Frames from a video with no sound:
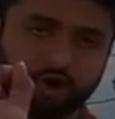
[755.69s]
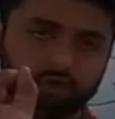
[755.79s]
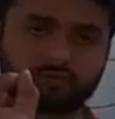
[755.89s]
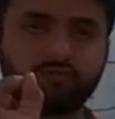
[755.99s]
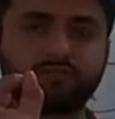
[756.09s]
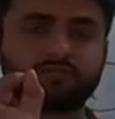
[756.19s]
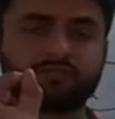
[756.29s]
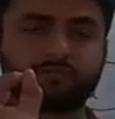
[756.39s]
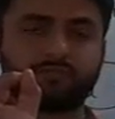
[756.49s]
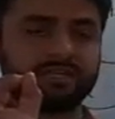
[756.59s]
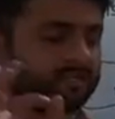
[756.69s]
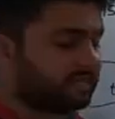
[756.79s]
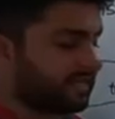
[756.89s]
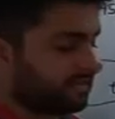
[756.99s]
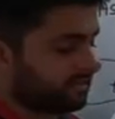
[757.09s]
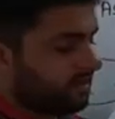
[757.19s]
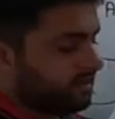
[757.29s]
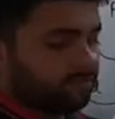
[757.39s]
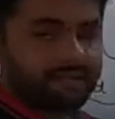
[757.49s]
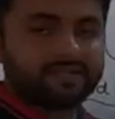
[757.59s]
Don't do this stupidity
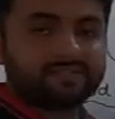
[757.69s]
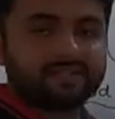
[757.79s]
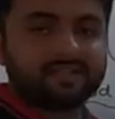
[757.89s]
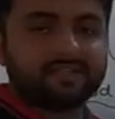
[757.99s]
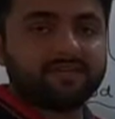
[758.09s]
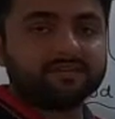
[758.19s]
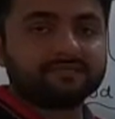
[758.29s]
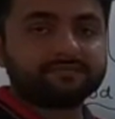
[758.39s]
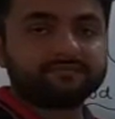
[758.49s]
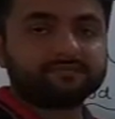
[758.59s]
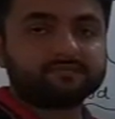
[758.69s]
that one thing here